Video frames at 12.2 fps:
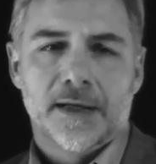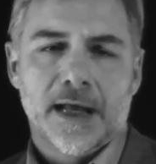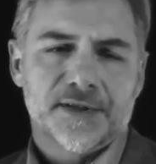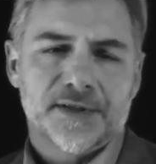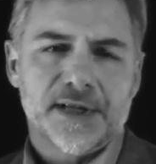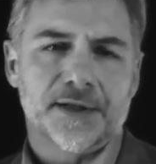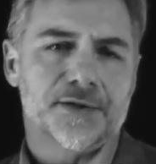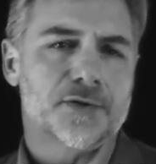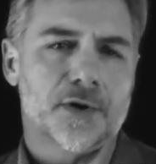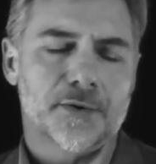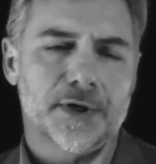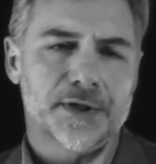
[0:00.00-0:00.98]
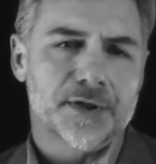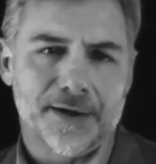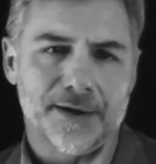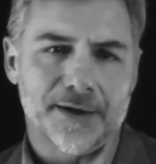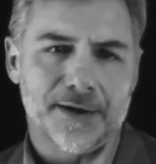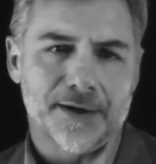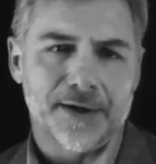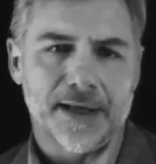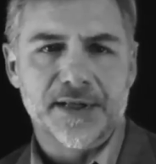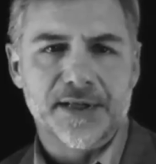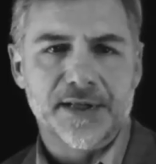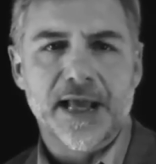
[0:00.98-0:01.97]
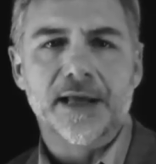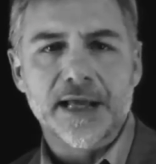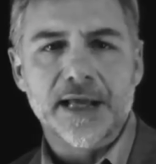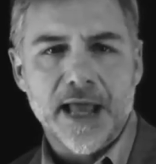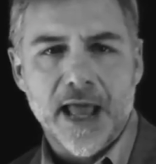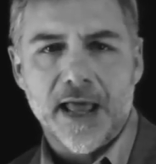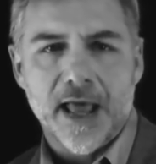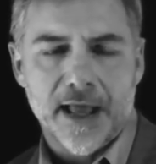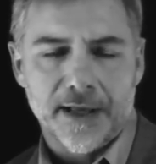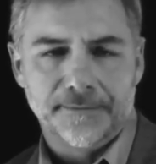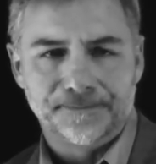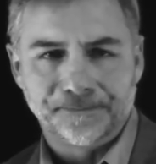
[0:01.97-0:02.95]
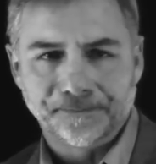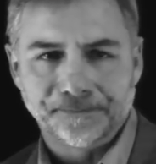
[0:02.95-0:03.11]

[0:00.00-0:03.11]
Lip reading: Now, the second story we're going to talk about is the NDAA.